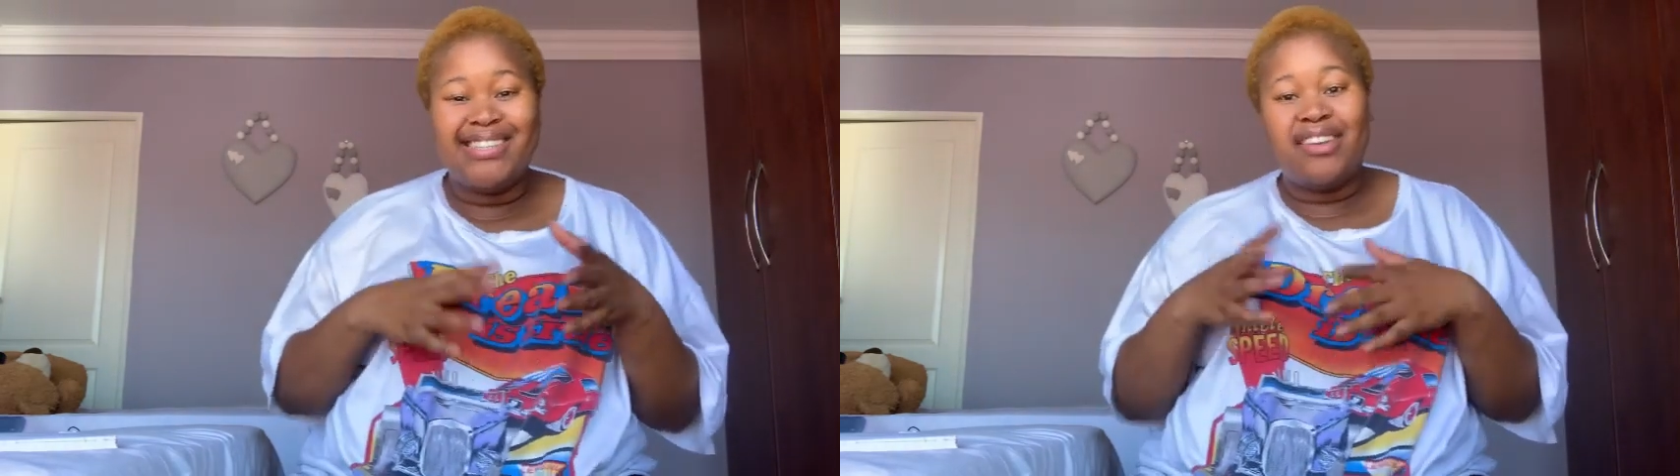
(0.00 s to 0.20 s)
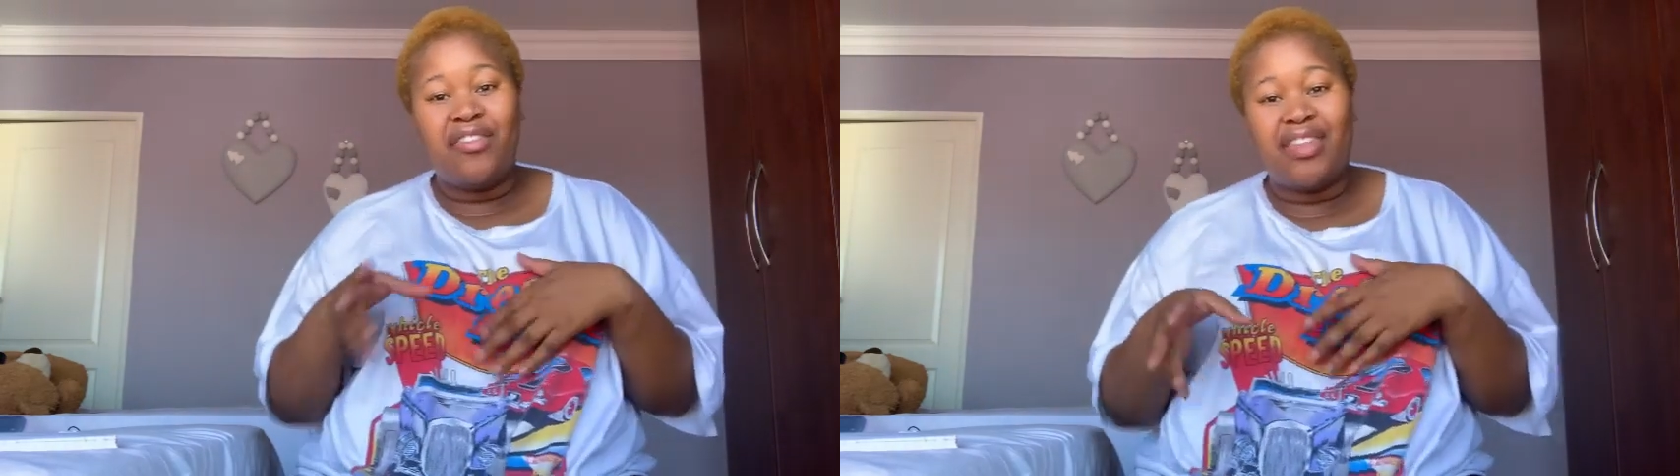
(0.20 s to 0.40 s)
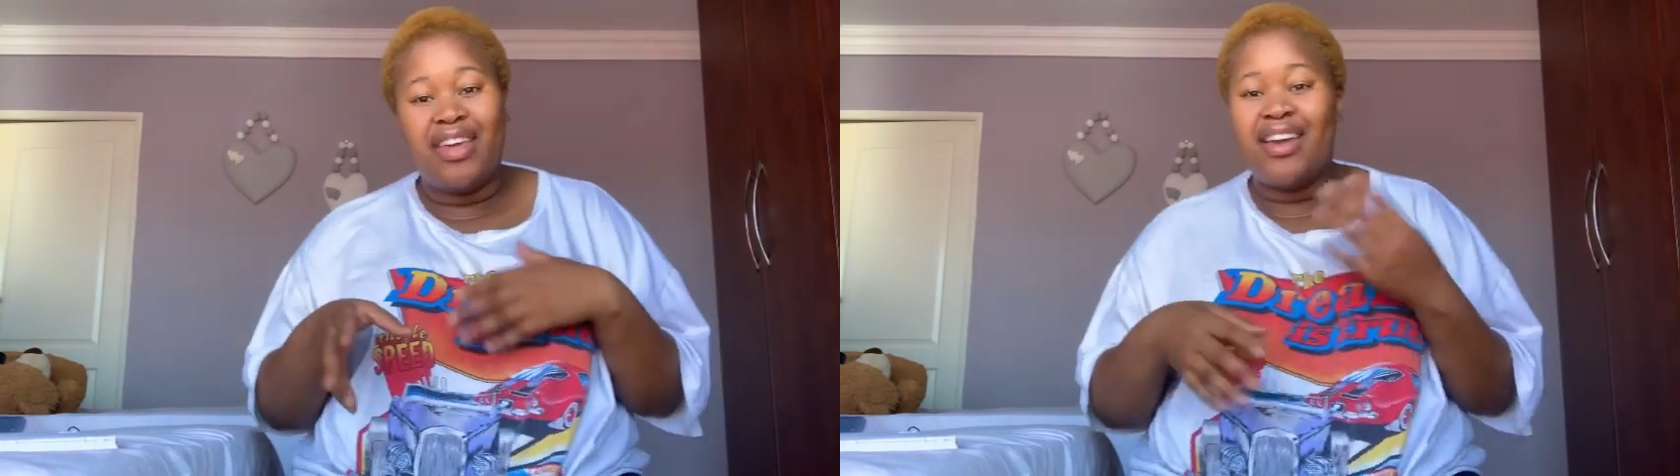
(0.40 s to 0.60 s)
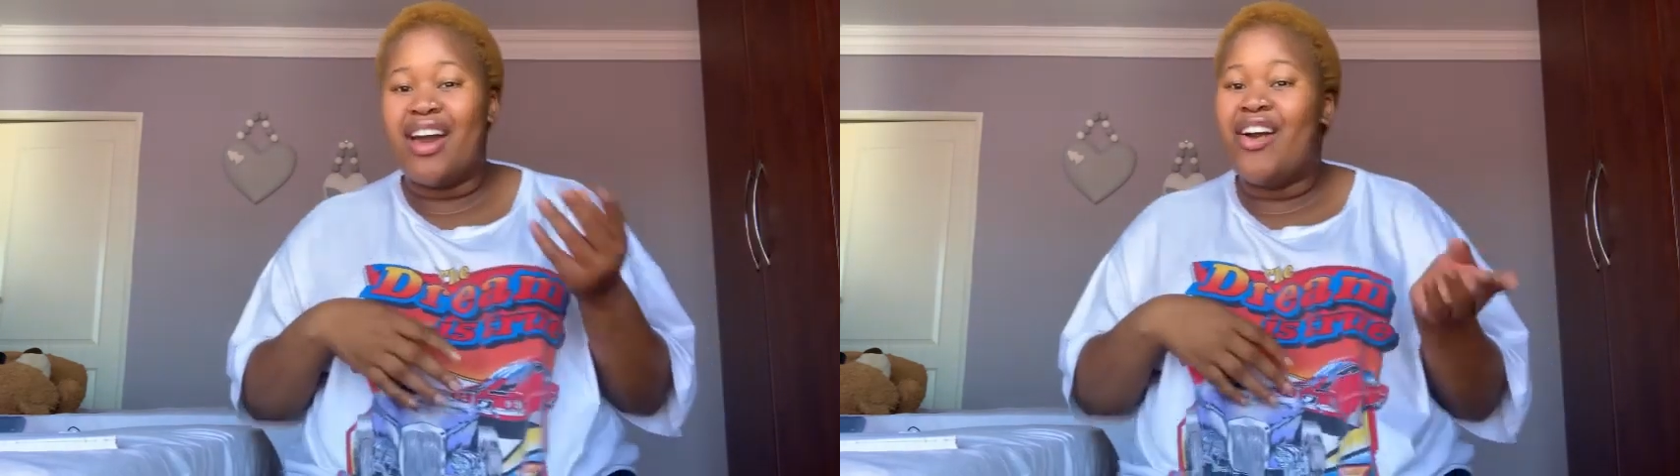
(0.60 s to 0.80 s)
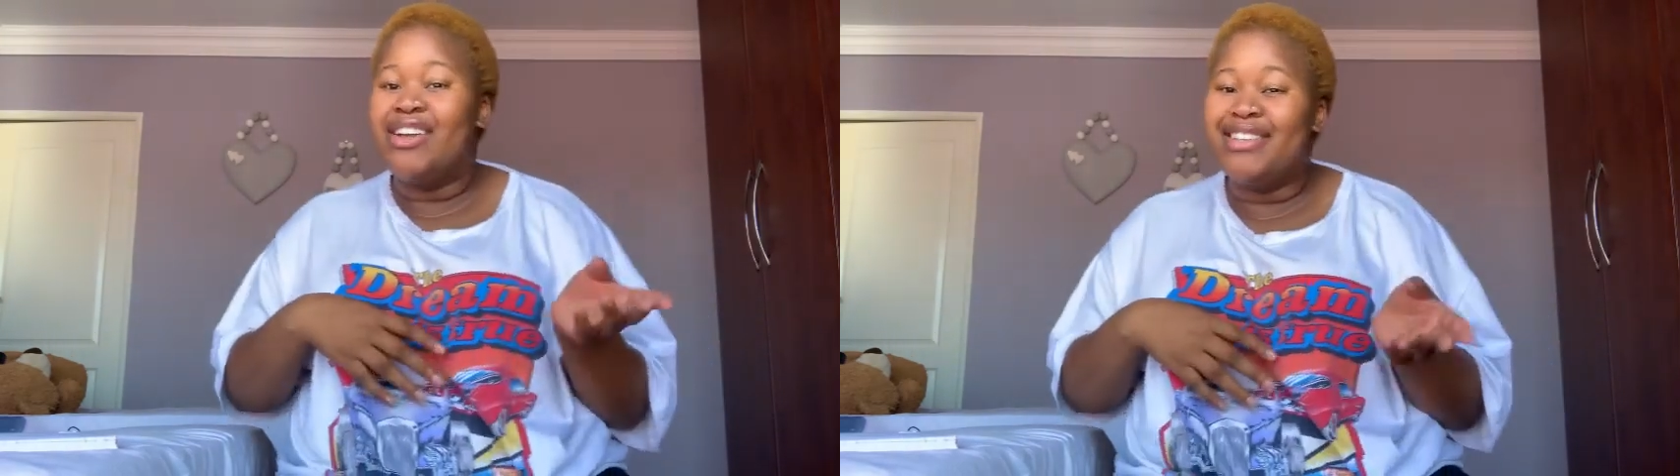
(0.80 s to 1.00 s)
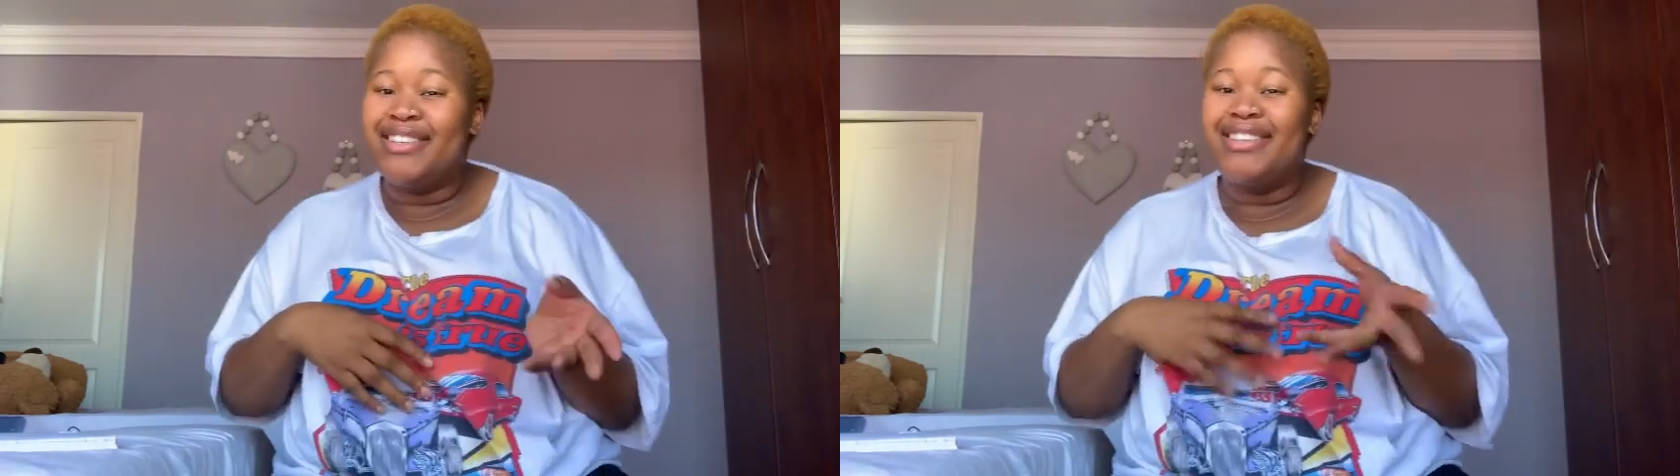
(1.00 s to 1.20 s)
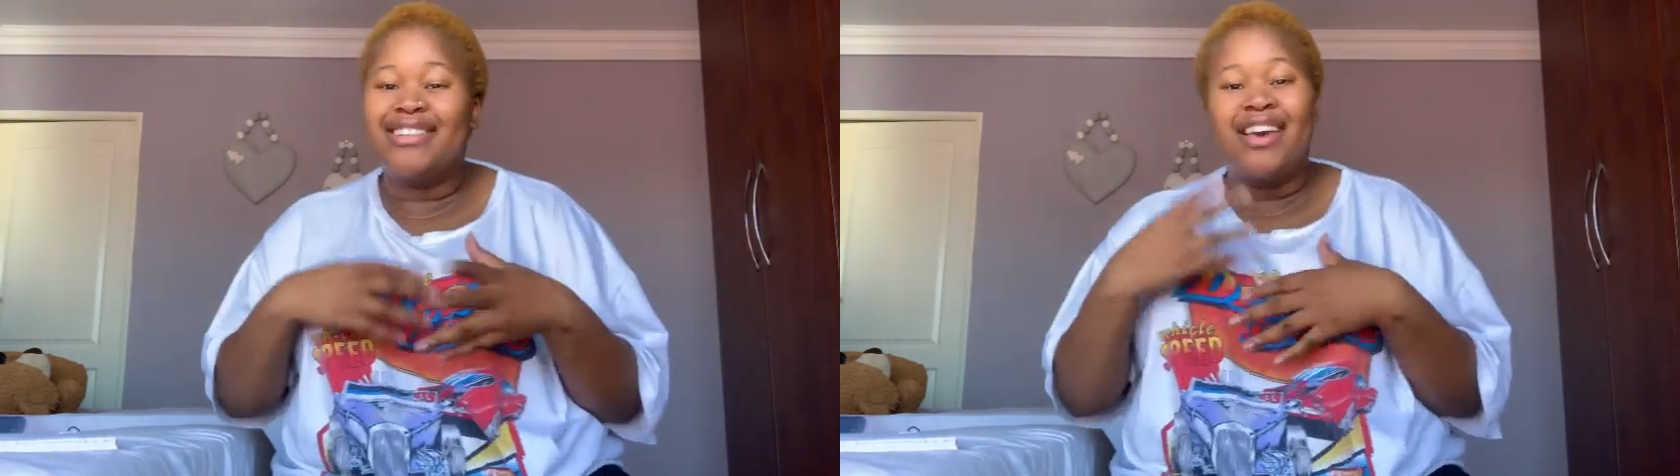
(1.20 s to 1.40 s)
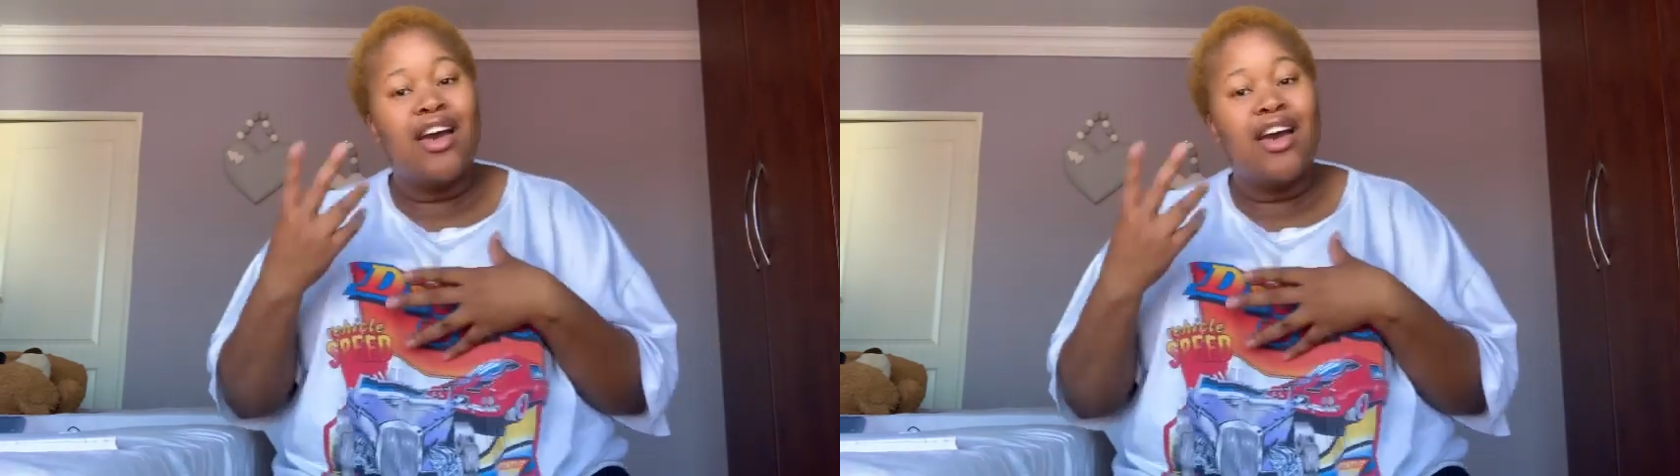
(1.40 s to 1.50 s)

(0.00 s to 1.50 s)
and everything, how I did it,